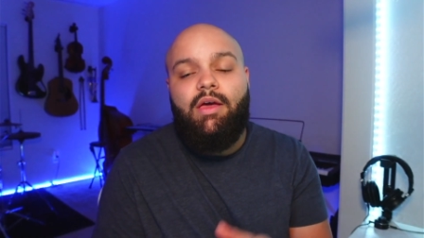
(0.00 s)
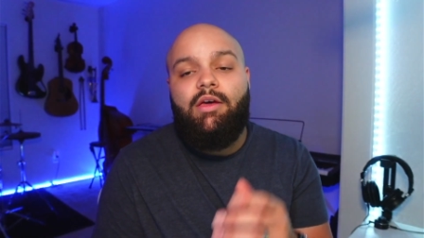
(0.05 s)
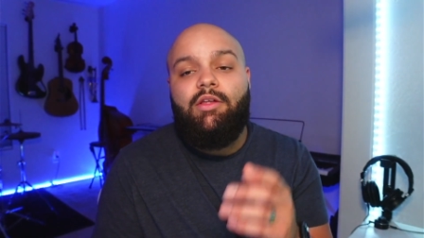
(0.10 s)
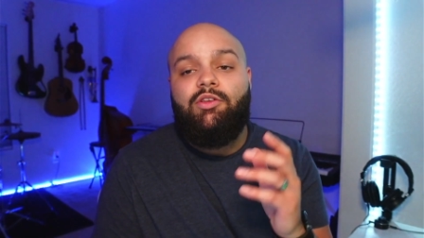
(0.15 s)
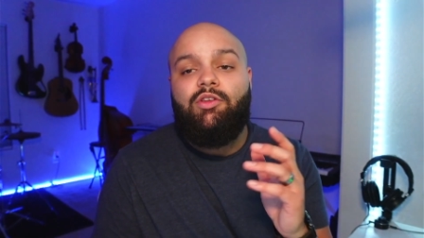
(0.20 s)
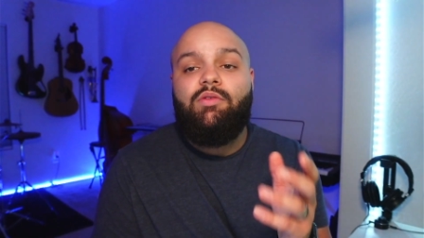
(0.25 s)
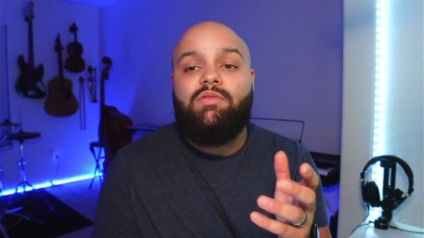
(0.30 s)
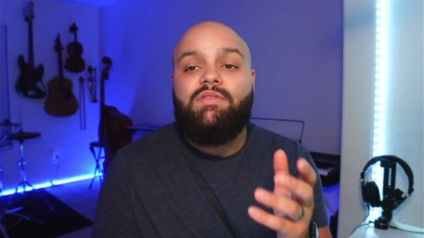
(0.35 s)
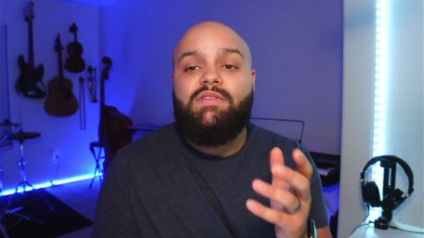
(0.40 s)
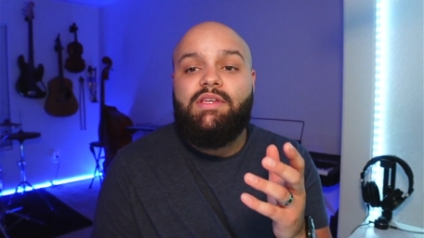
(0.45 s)

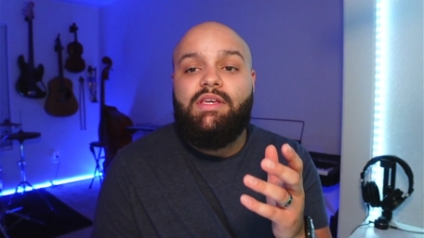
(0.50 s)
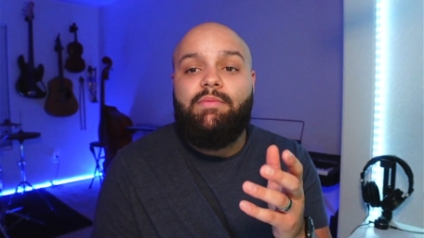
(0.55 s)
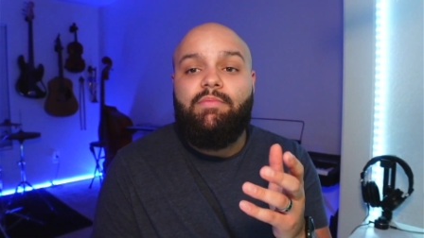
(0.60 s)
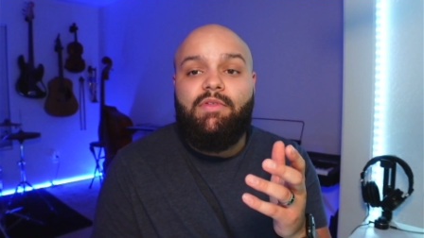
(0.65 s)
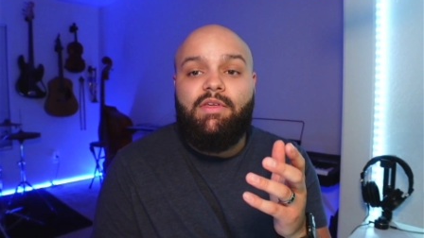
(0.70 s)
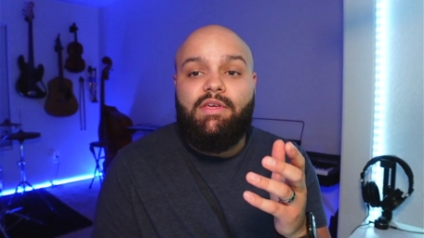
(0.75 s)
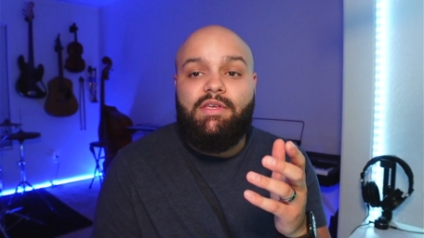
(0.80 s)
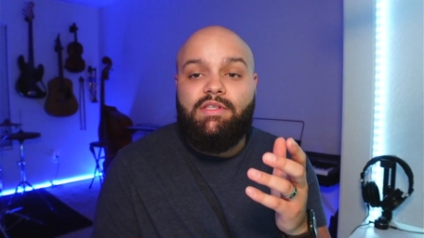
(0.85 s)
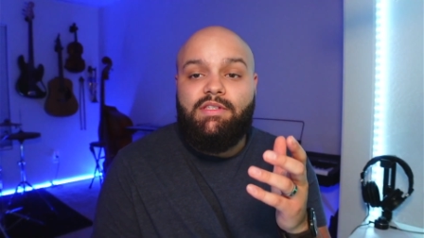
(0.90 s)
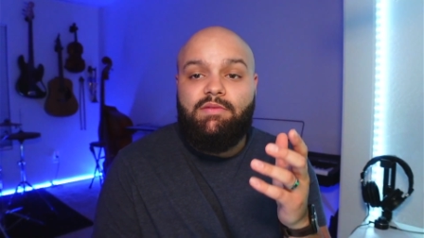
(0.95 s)
Don't skip
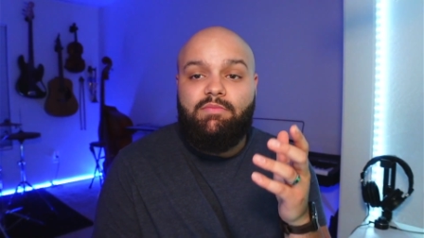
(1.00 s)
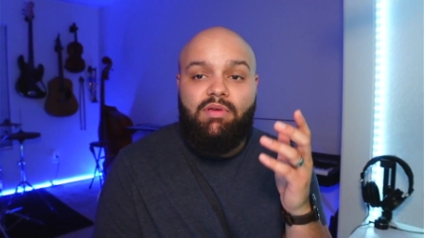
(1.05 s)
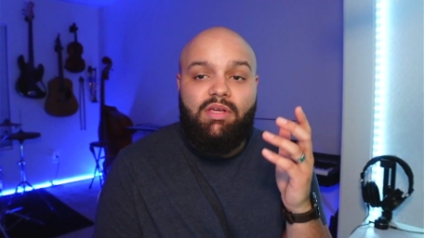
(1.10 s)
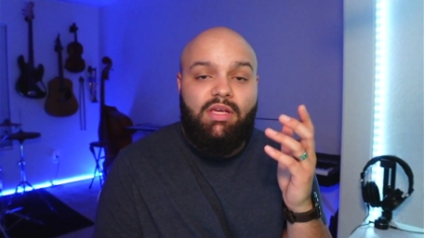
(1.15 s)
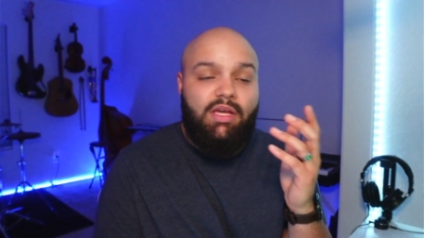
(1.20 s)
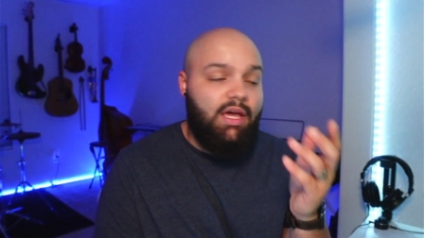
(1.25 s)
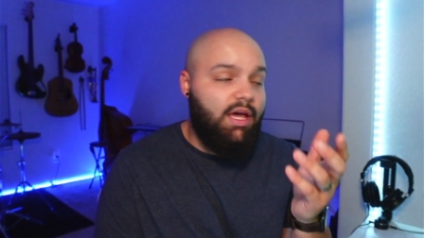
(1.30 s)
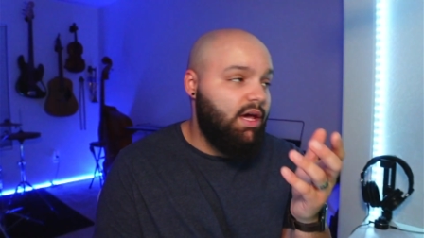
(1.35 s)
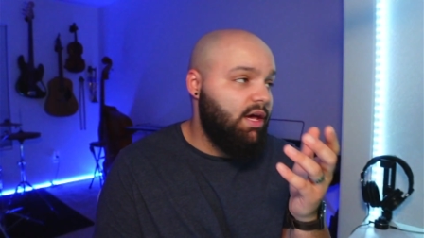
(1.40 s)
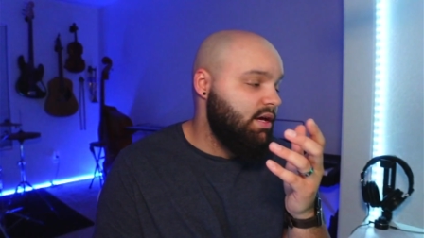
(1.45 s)
this,
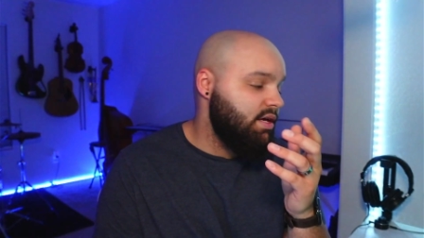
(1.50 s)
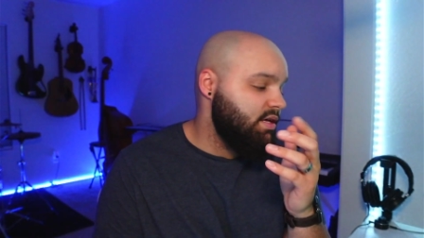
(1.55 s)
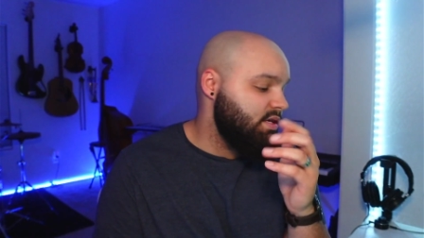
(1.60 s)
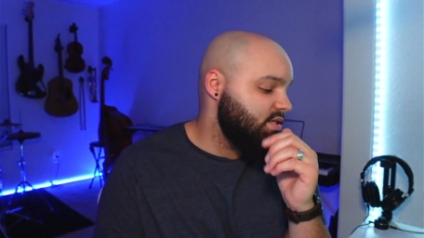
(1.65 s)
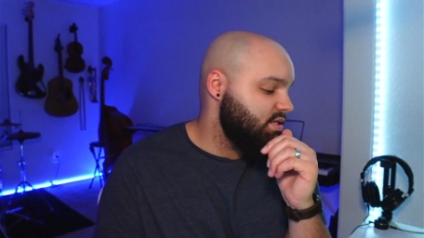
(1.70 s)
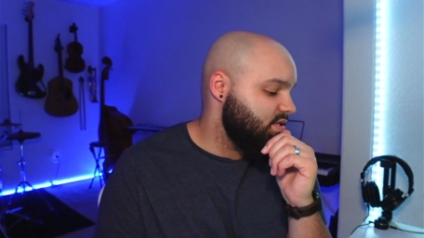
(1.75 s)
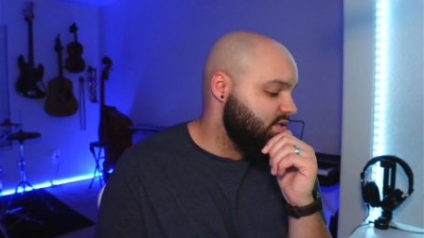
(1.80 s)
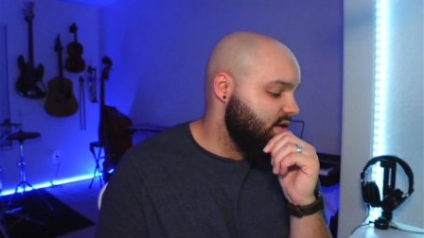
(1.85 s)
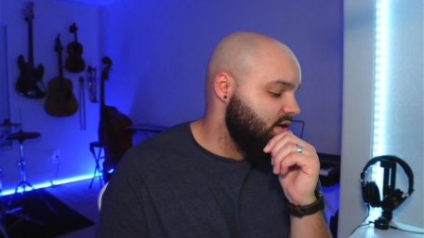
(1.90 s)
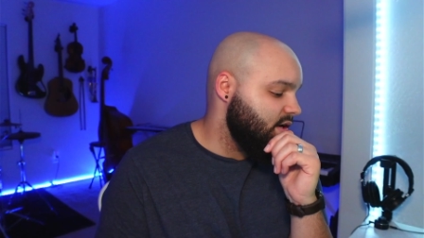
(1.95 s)

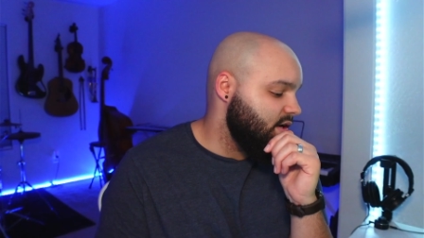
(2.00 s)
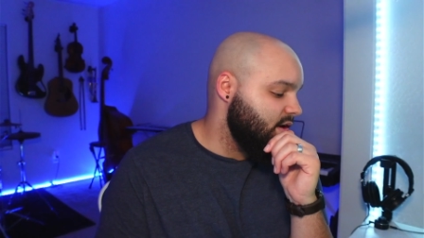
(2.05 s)
because